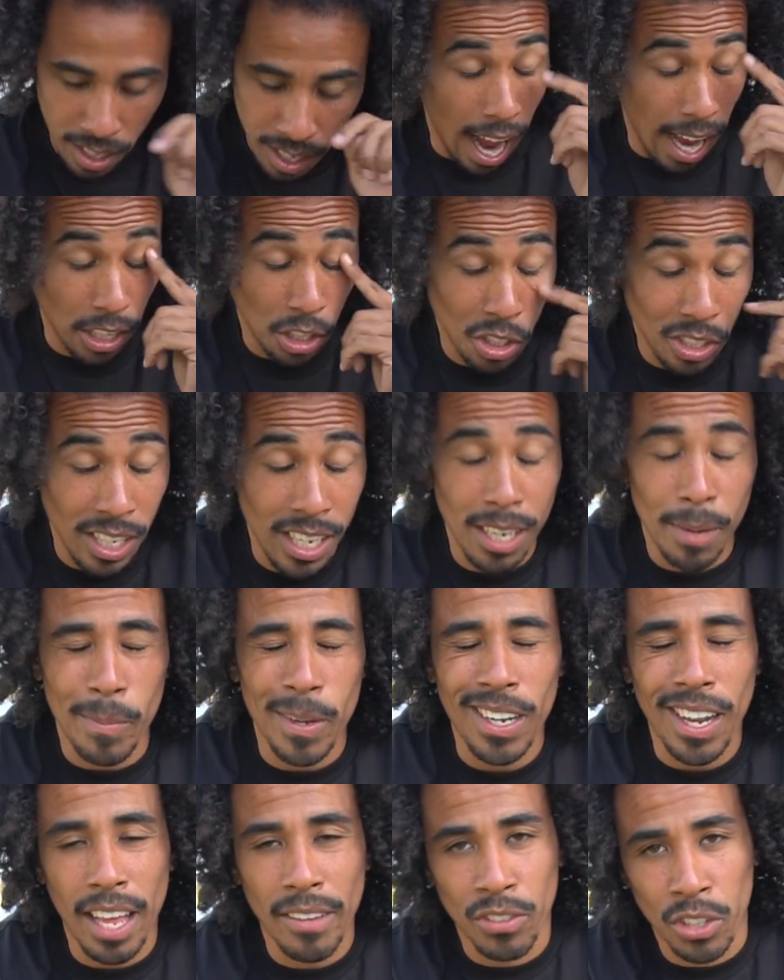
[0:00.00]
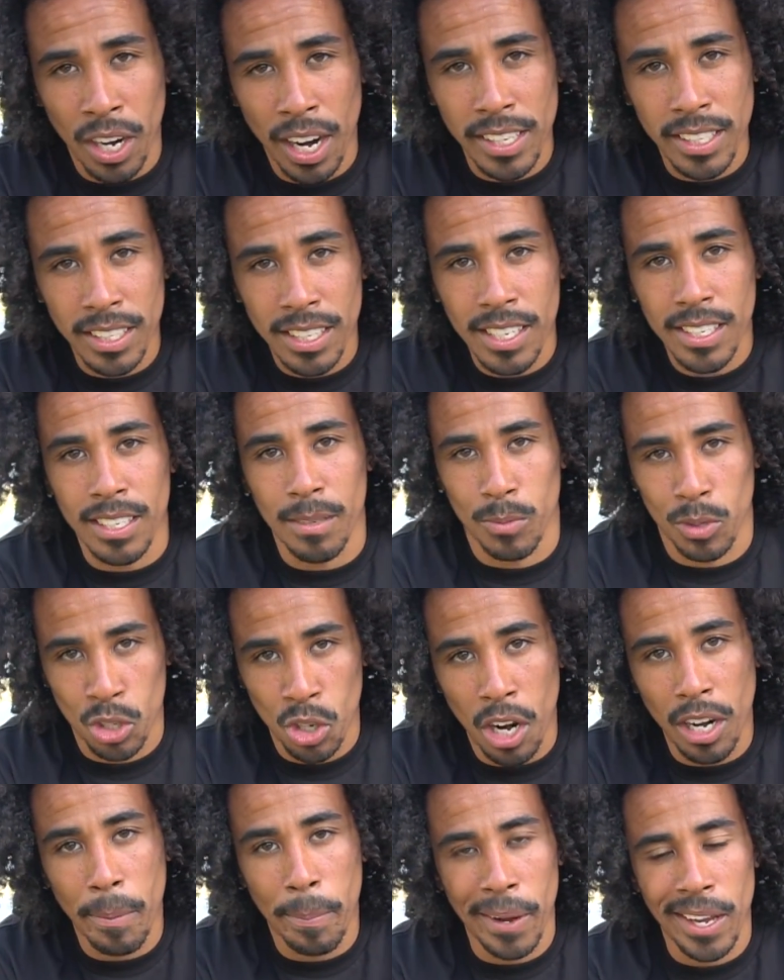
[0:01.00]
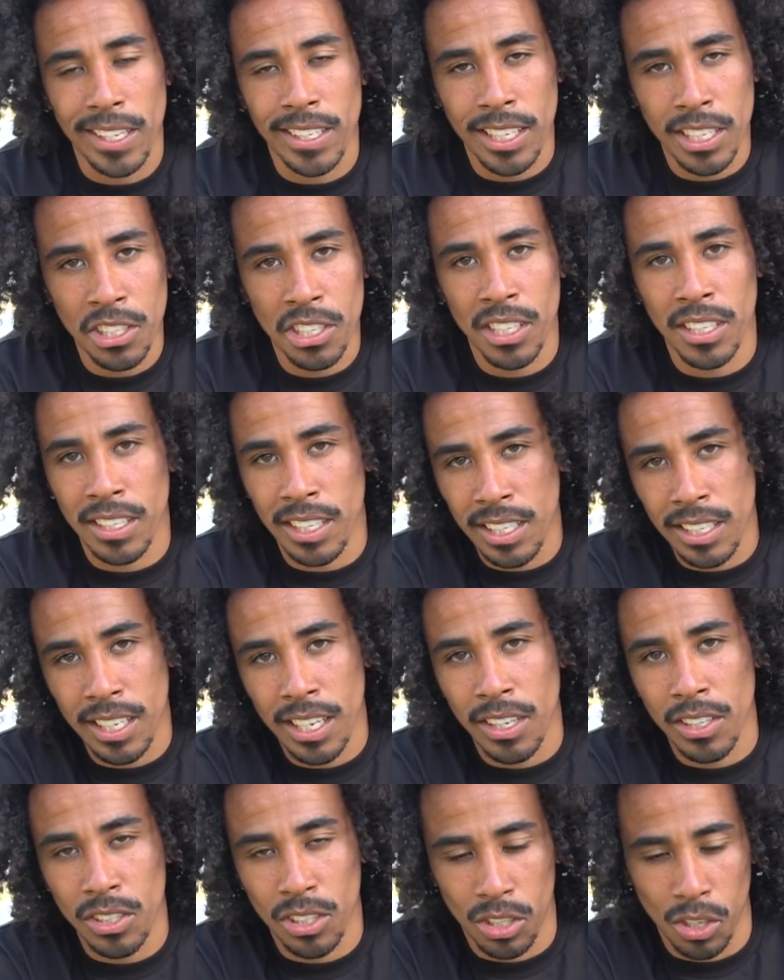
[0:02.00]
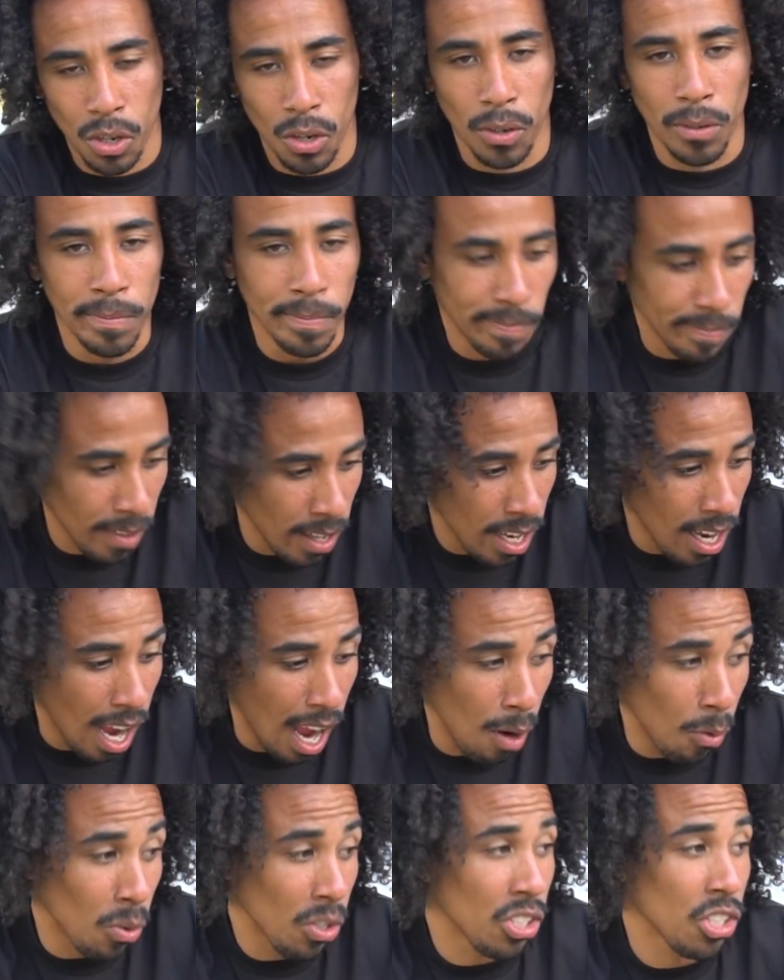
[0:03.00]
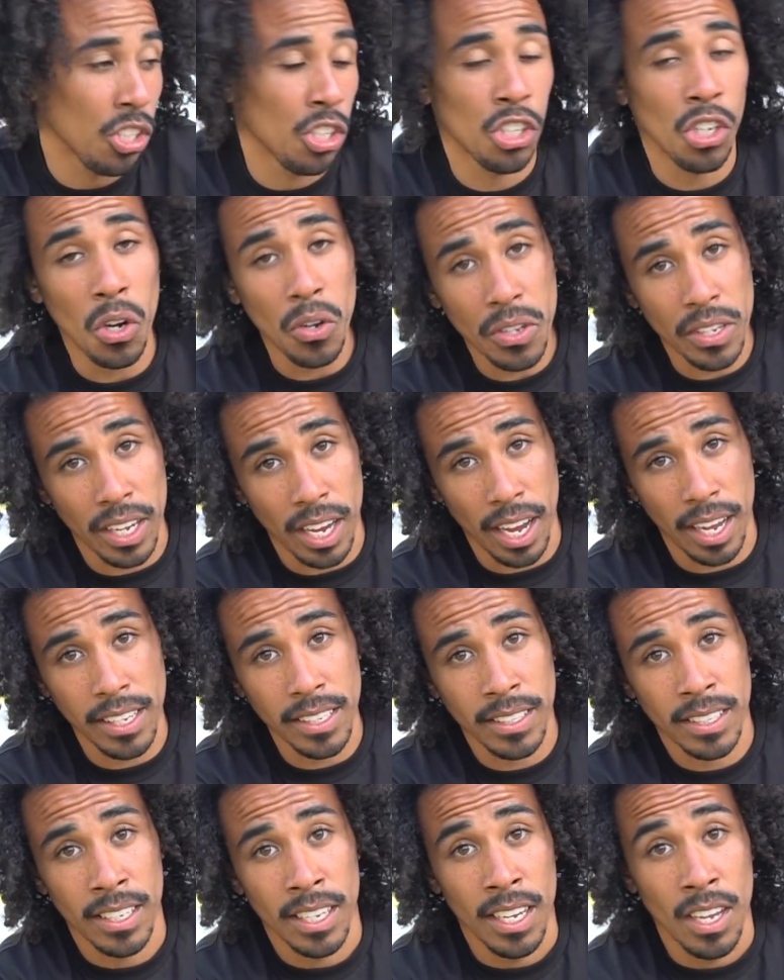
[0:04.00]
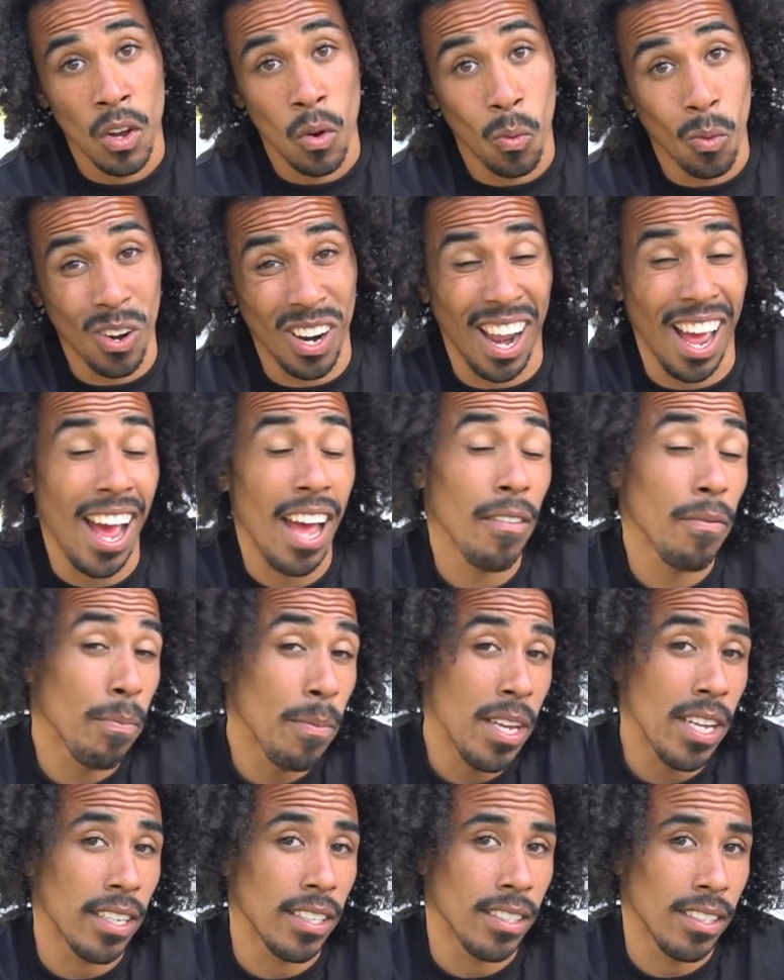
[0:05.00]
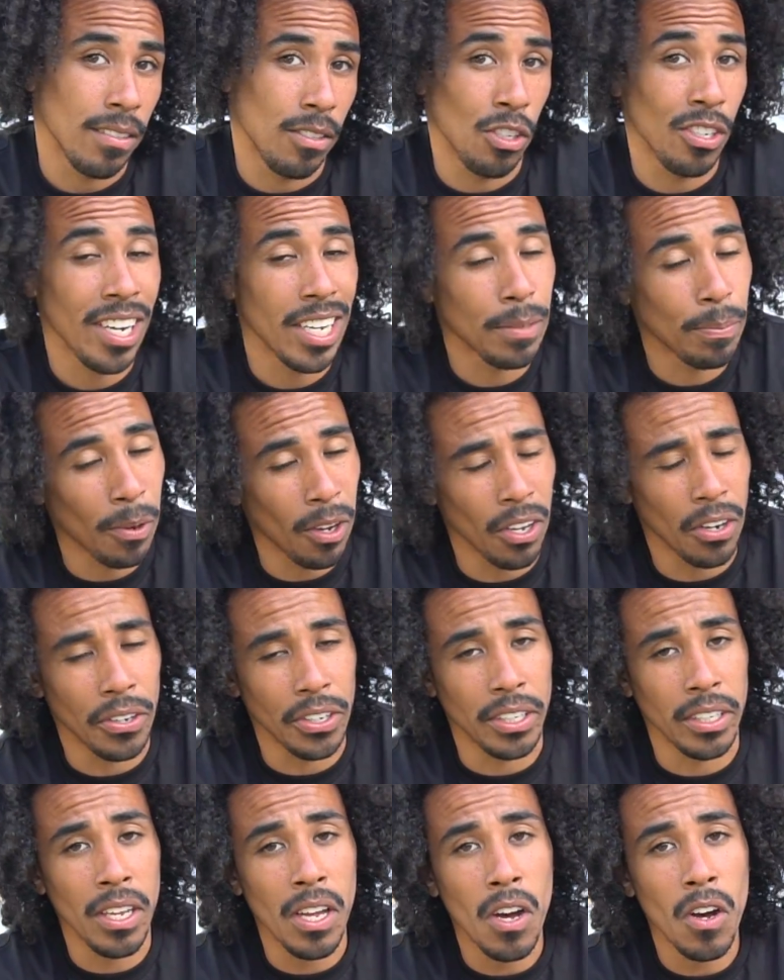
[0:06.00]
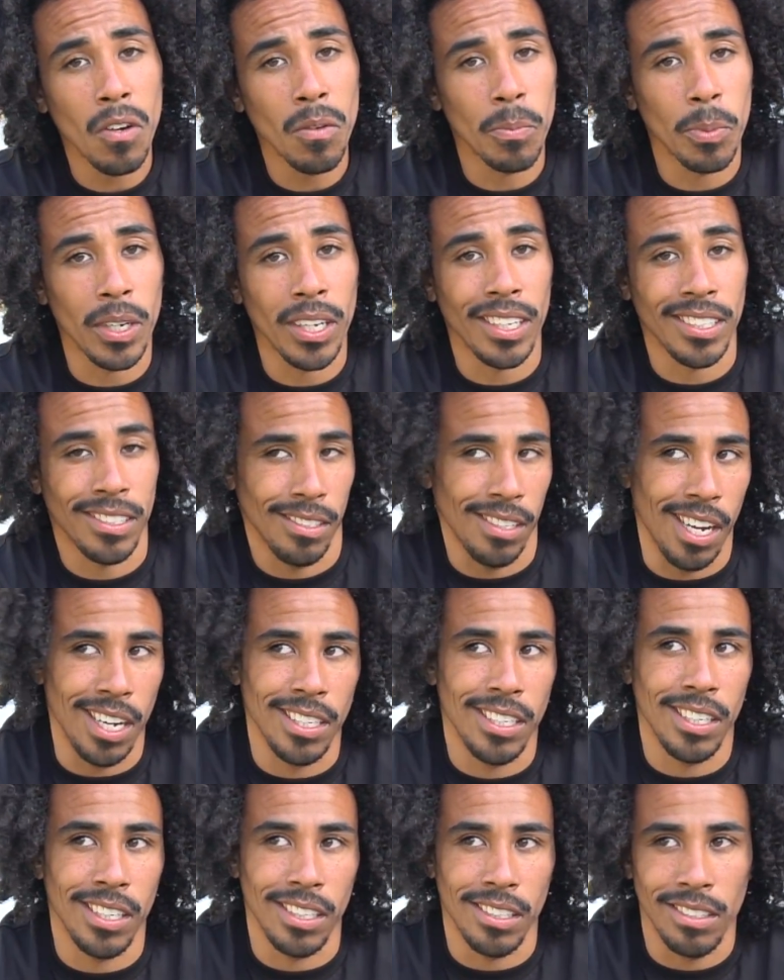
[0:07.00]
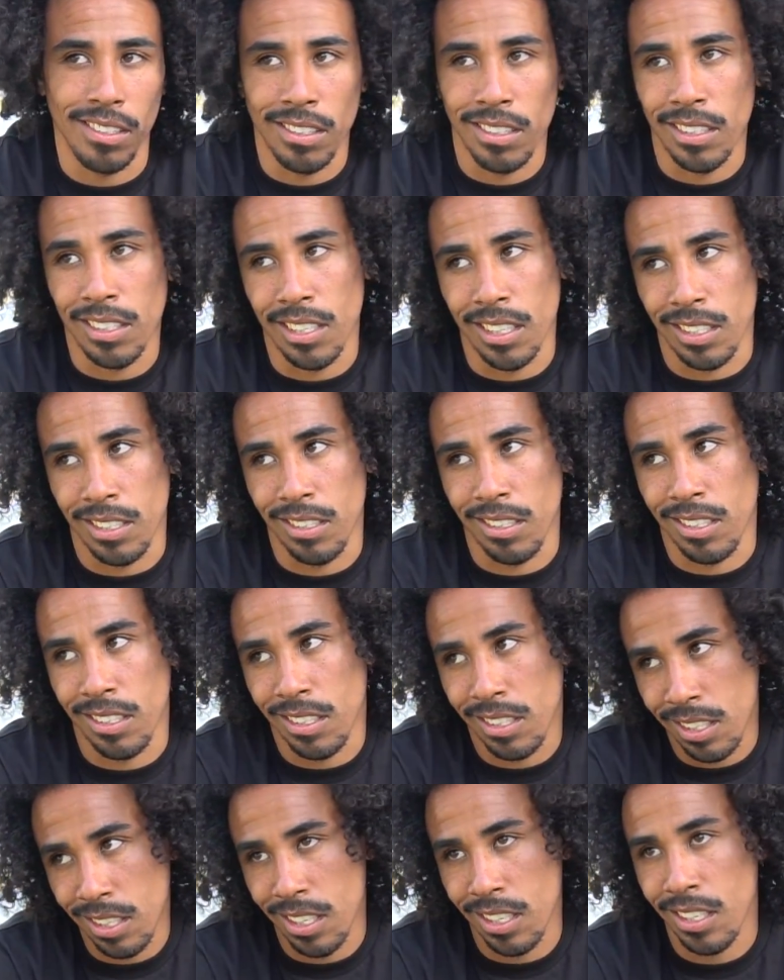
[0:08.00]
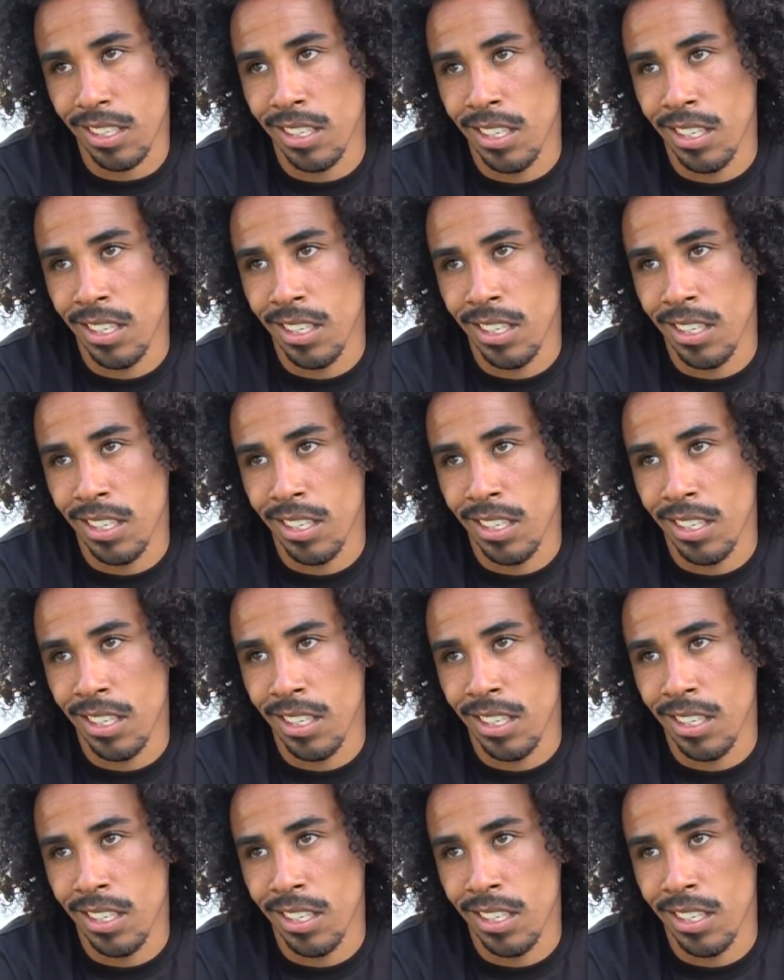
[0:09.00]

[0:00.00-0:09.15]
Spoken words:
I just hit a midlife crisis. I'm starting to pay attention to the details, so I wanted to show you guys what I've missed. You guys probably already know, but I did it, as you can see.